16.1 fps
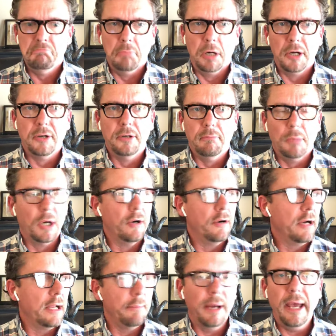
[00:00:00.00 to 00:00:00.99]
Butter,
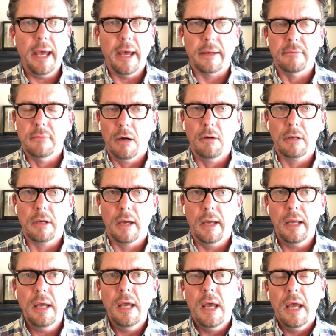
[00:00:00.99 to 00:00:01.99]
butter ain't bad.
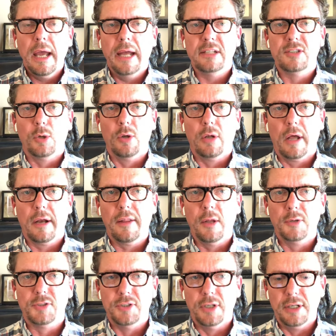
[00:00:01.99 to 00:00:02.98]
Okay. And so a lot of
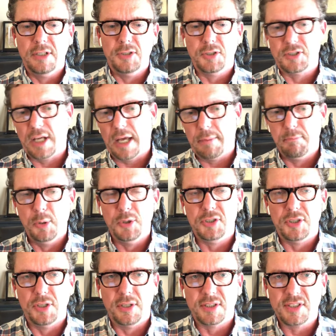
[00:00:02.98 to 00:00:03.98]
those studies just got
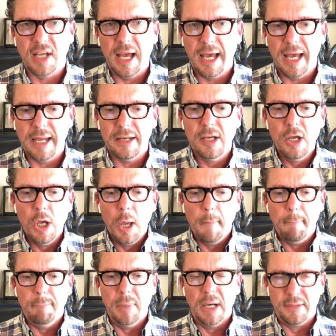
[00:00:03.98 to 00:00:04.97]
pushed to the side,
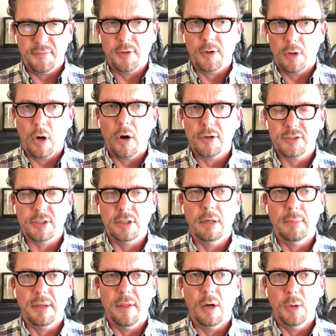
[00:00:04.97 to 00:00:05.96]
but there are
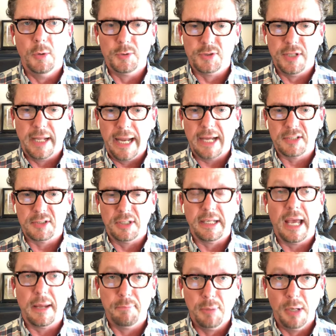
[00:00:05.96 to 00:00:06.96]
some of those that actually
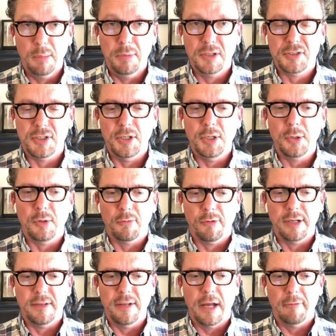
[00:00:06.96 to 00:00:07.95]
got published, and you can
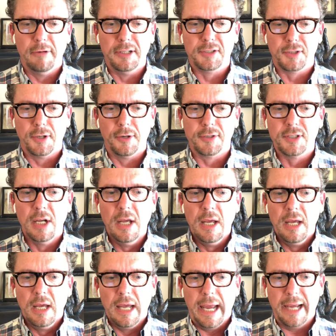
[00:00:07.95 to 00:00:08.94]
read that research.
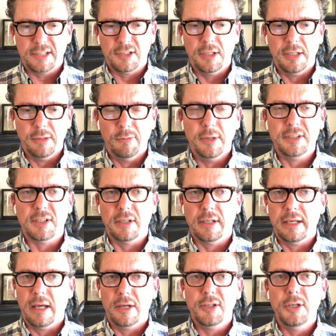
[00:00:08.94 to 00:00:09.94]
Actually,
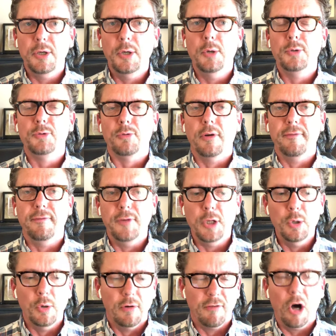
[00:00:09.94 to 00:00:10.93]
recently, a huge
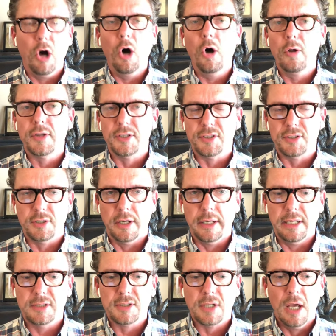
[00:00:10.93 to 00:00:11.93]
review of all the
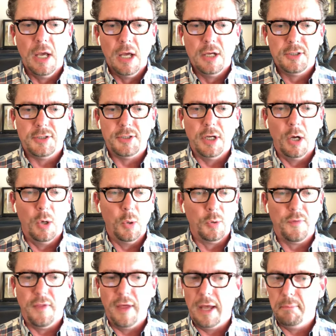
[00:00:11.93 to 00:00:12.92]
studies
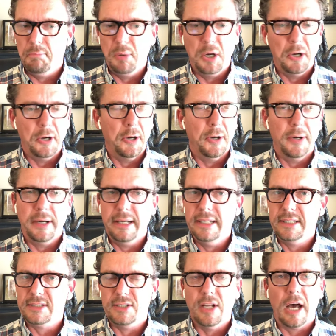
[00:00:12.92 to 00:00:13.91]
showed that butter
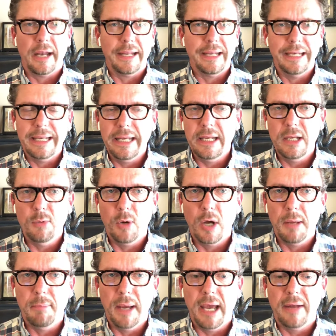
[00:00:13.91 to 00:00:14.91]
is not in any
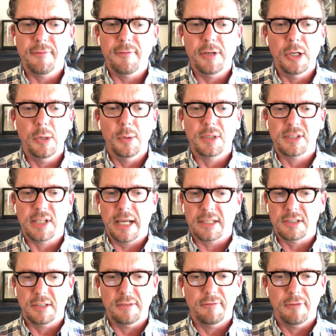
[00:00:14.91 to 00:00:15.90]
way bad for you. It's
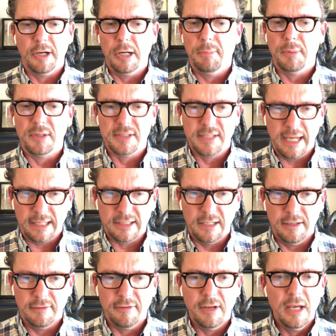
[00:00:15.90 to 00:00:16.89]
actually very
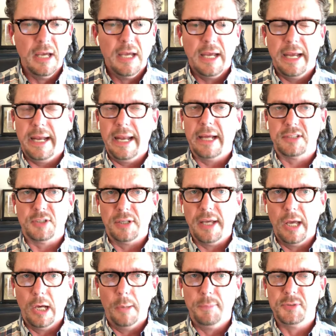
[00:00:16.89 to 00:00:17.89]
protective. It actually
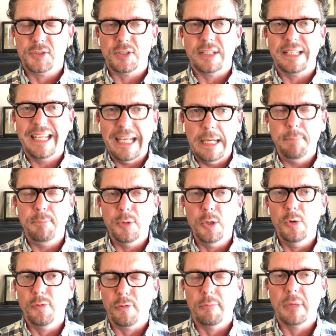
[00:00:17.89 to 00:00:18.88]
helps keep
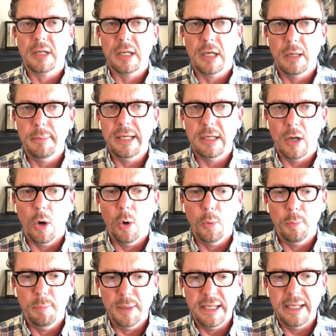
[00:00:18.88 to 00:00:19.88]
you from becoming
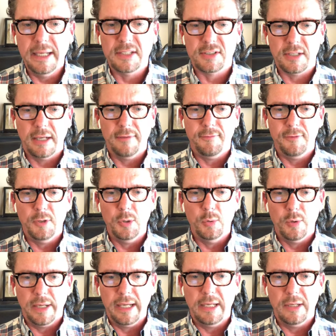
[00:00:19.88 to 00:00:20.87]
obese if
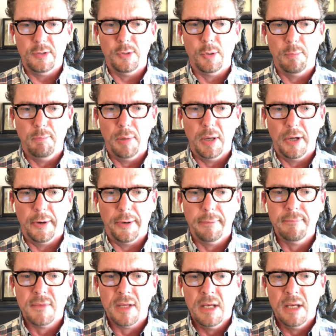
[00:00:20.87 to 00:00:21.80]
you eat your butter.